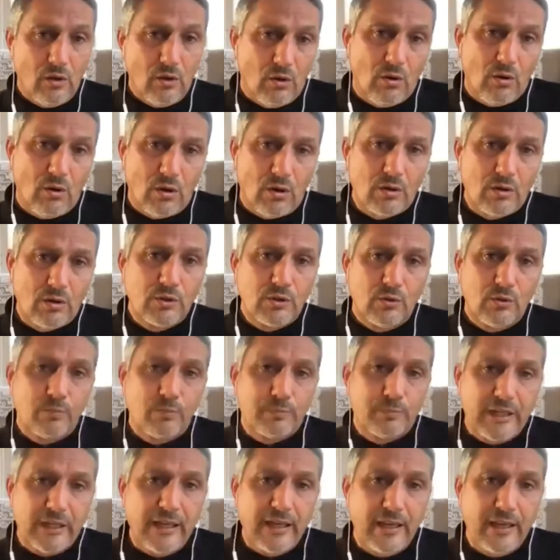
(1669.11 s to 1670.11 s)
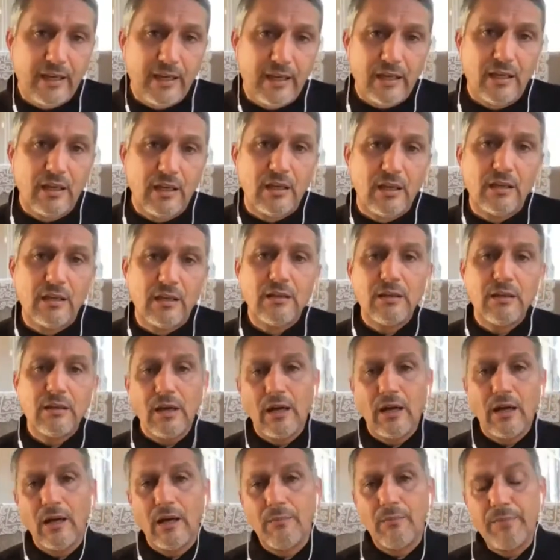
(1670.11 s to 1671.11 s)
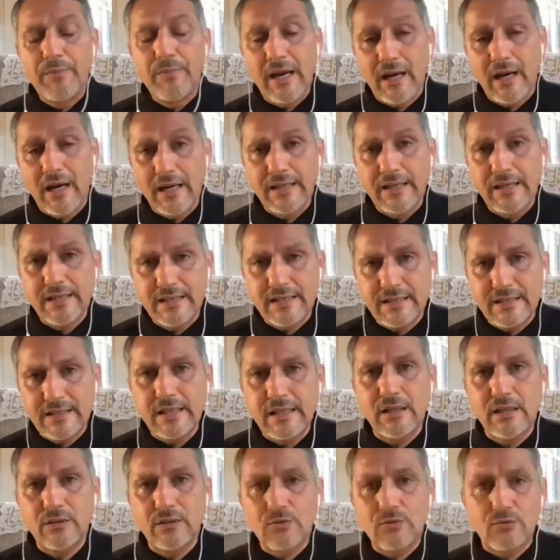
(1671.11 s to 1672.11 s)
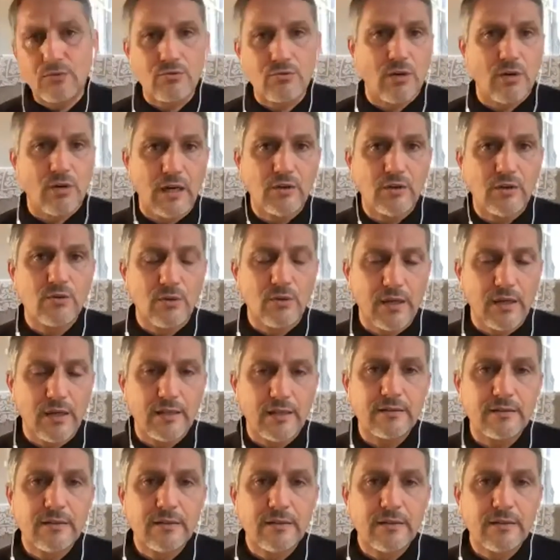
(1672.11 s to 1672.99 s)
or you play in behind the scene to try to get